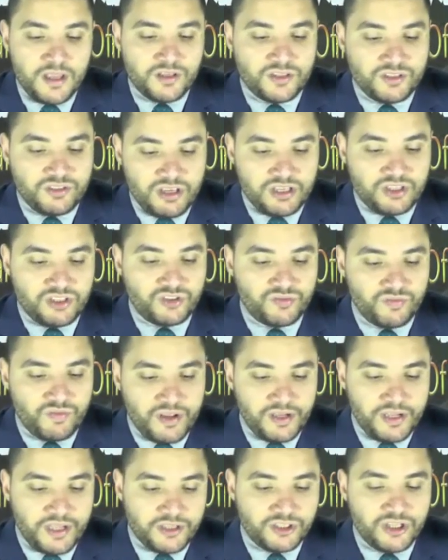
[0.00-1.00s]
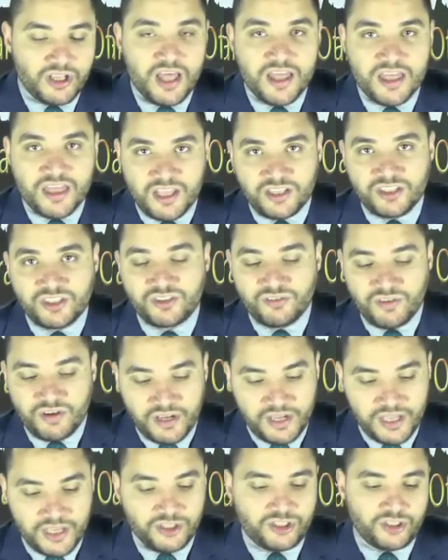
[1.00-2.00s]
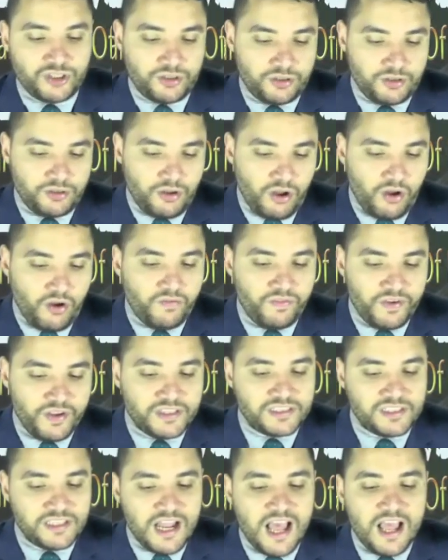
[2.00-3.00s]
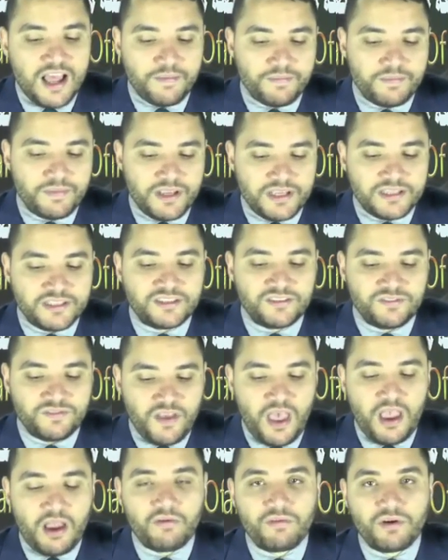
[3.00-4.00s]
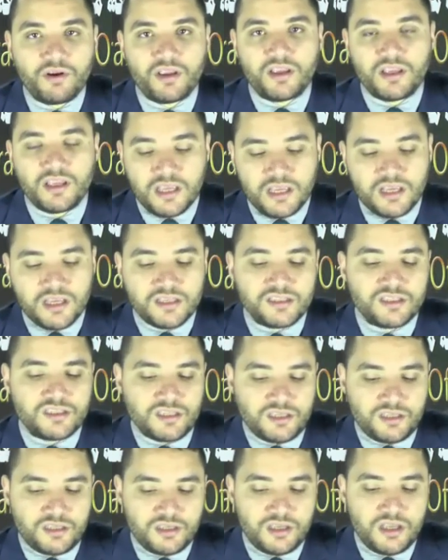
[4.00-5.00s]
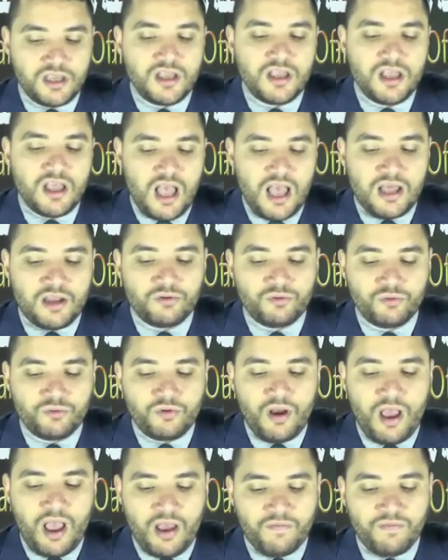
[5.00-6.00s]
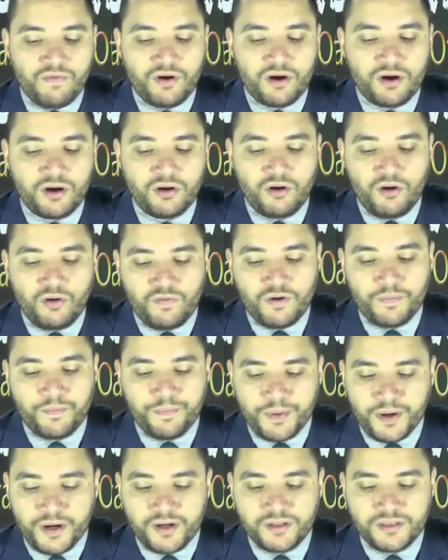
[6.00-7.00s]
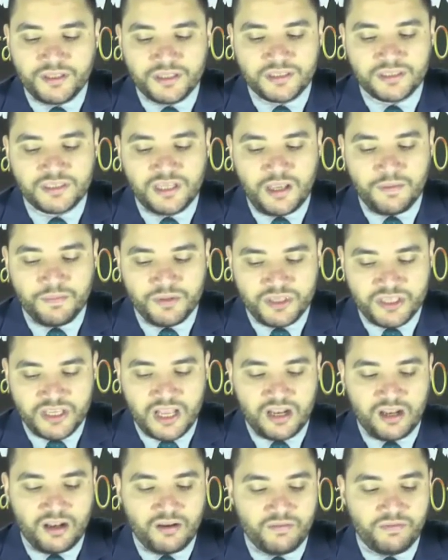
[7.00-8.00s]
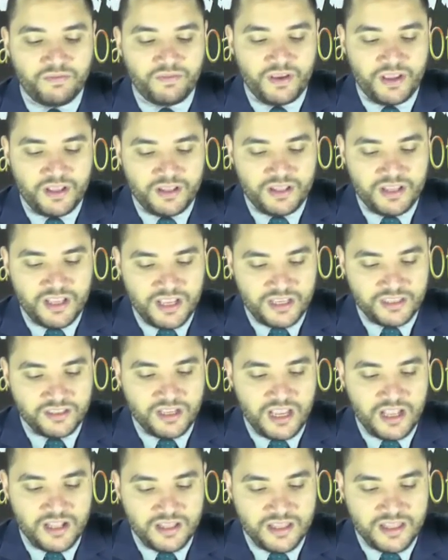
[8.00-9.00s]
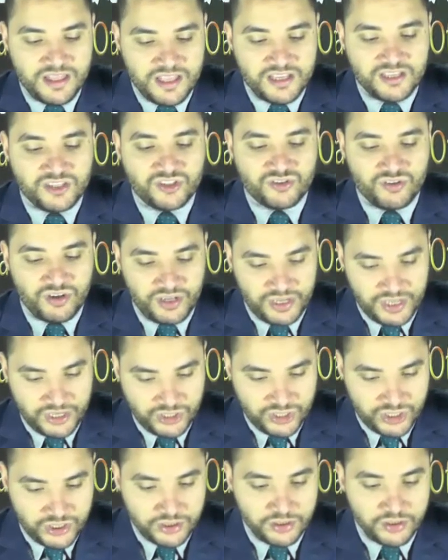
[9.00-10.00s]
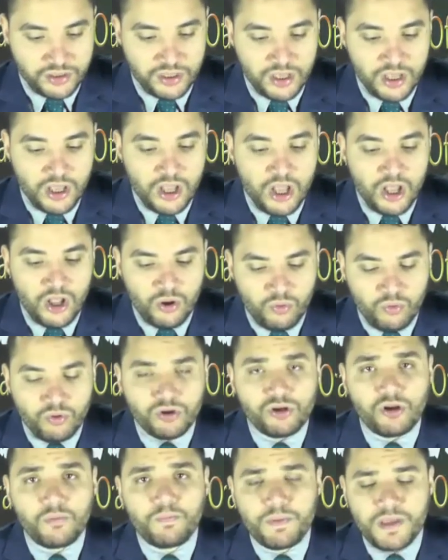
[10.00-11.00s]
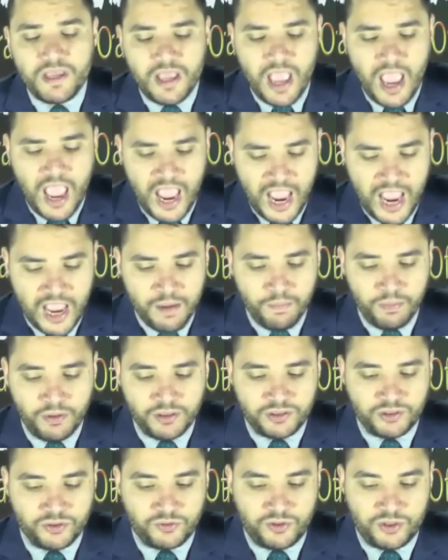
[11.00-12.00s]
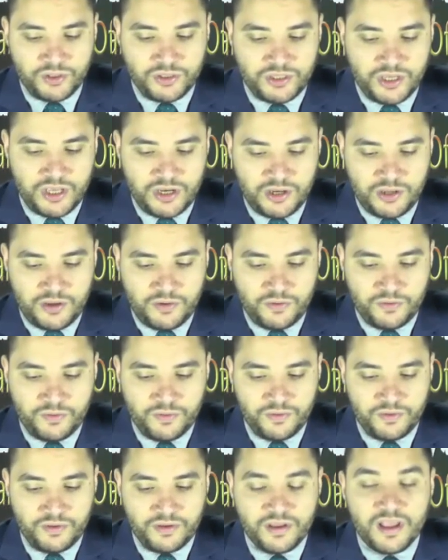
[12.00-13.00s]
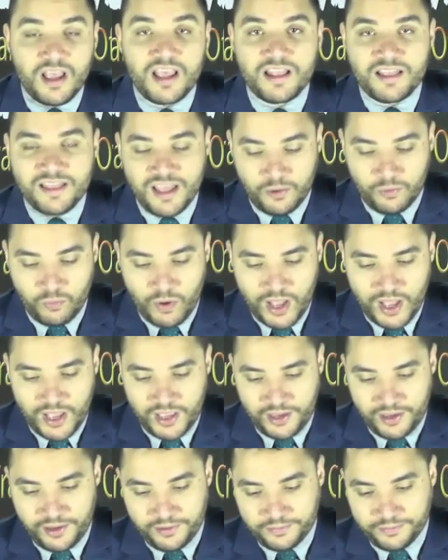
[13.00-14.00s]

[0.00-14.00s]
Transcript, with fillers: this, this religion of Islam is very easy and whoever overburdens himself in, his, in this religion will not be able to continue in that way.